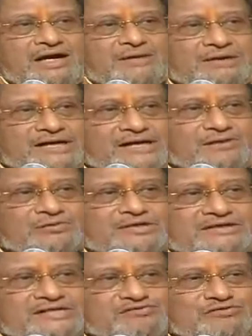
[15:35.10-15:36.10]
I believe
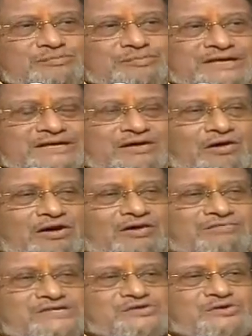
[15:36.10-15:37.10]
that this will bring all
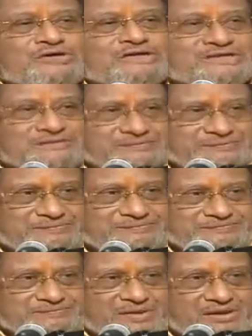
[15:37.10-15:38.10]
of us together.
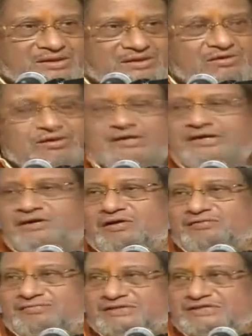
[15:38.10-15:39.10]
Not only
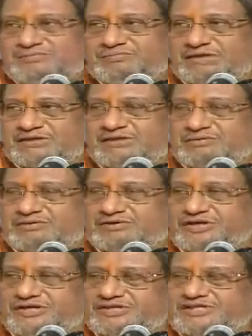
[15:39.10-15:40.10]
all of us, but the
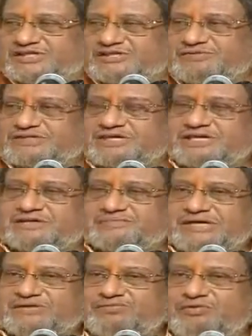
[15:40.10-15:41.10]
traditions which are
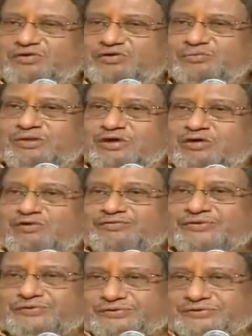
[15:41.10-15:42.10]
being followed by all of
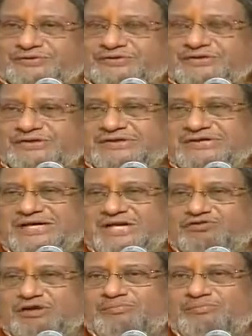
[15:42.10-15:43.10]
you.
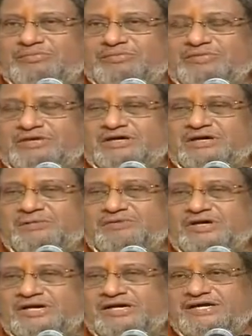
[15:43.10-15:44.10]
It will
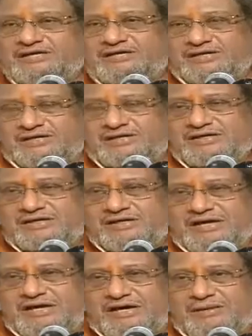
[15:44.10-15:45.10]
communicate
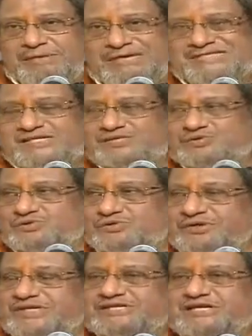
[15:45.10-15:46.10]
a message to
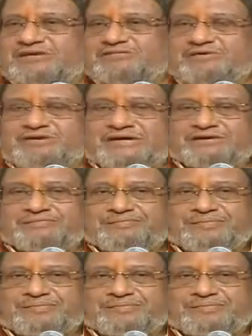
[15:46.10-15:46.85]
each and everyone